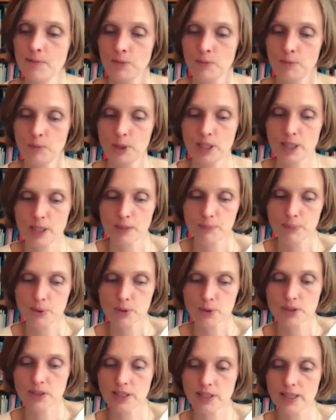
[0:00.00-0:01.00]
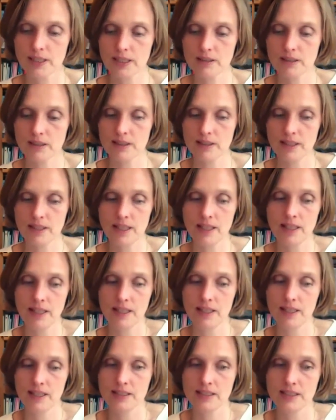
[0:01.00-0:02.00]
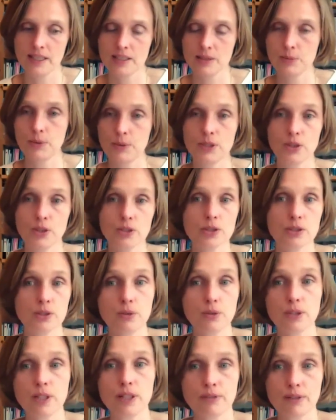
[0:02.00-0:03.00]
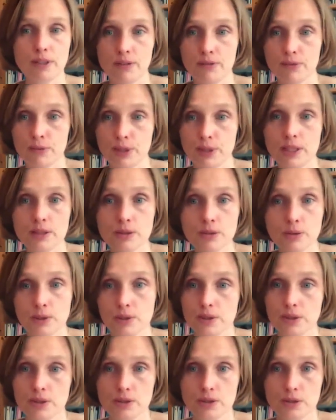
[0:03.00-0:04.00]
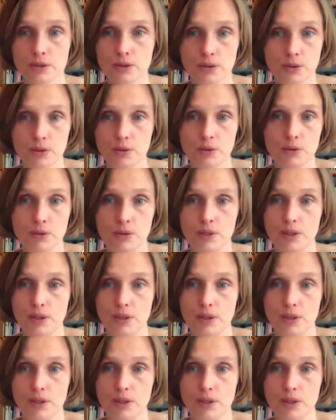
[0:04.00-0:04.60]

But he puts together the data and he says we just don't have enough resources to